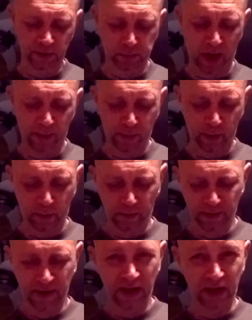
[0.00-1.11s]
Blackpool,
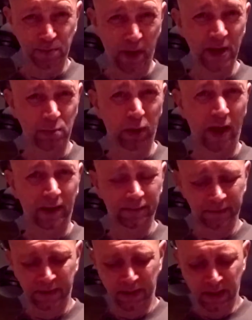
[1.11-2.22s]
it's pitch black.
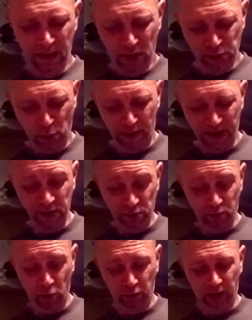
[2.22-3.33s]
So I need
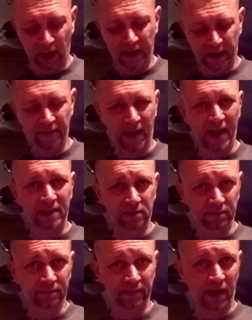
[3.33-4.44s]
some good light, and they're
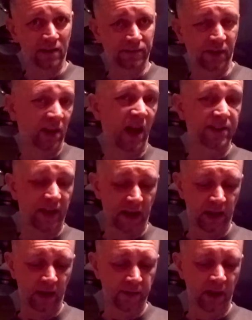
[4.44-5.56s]
like
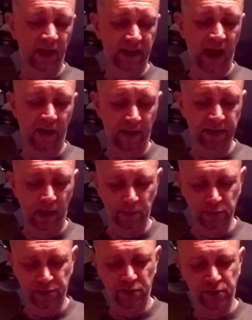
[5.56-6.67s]
daylight, they're like car
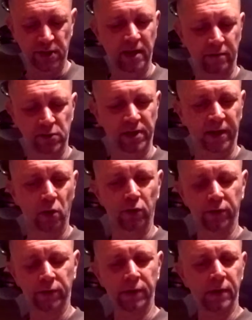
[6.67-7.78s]
headlamps, they're seriously good.
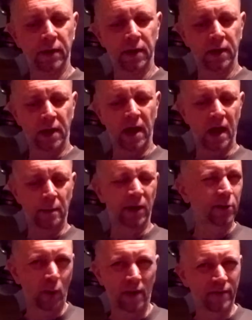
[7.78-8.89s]
I
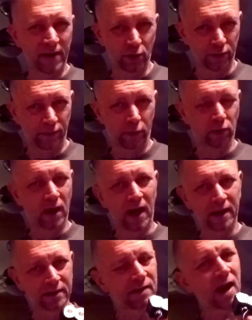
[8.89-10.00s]
don't have any other front
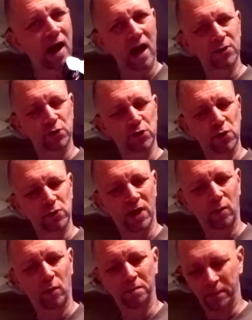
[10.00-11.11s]
light, I just use
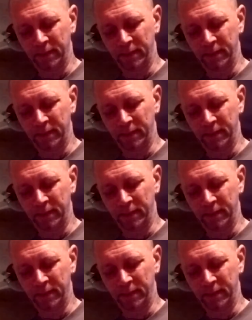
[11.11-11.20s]
that one.